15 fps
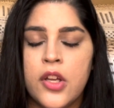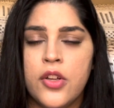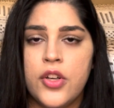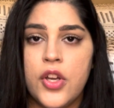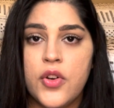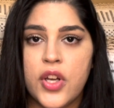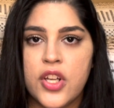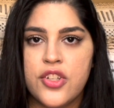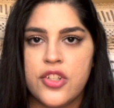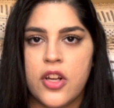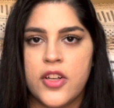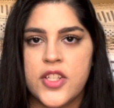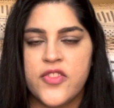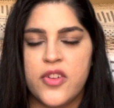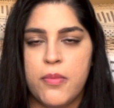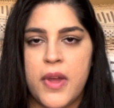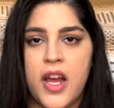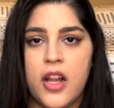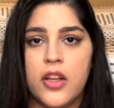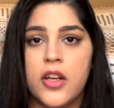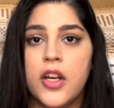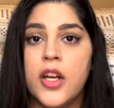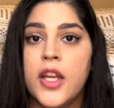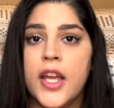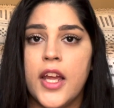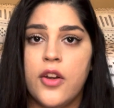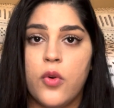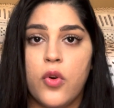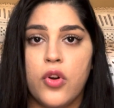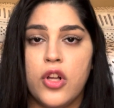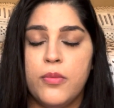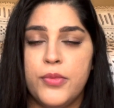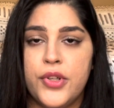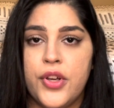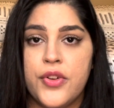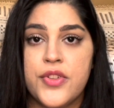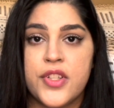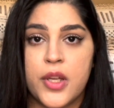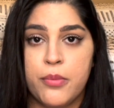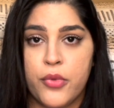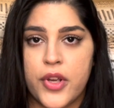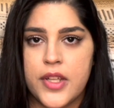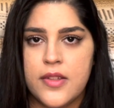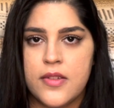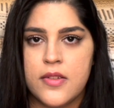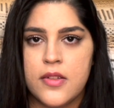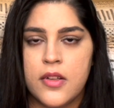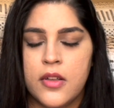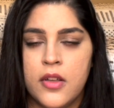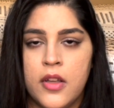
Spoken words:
no conjunctival pallor, and oral mucosa moist.